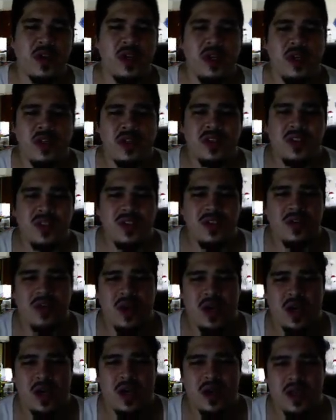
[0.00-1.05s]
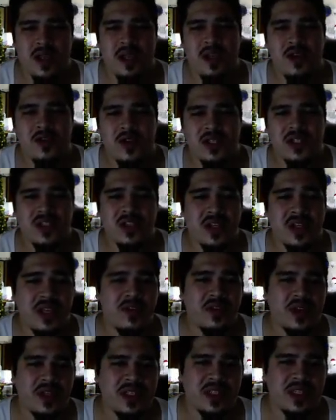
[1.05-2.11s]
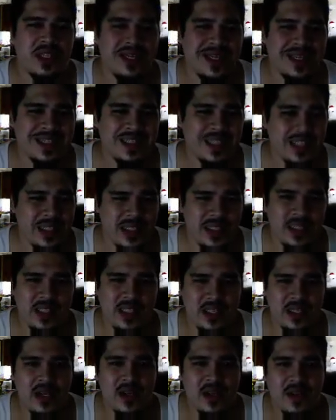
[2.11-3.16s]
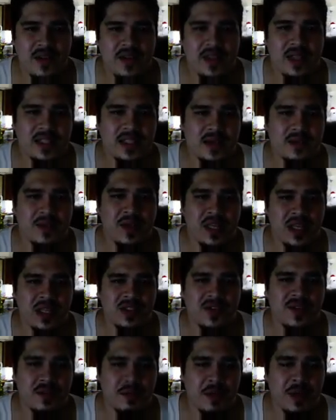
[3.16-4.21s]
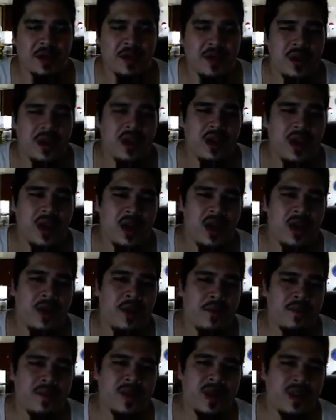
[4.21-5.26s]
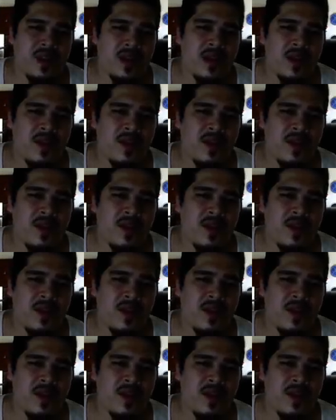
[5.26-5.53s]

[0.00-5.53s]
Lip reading: to increase or decrease the distance that something is from you. Now the other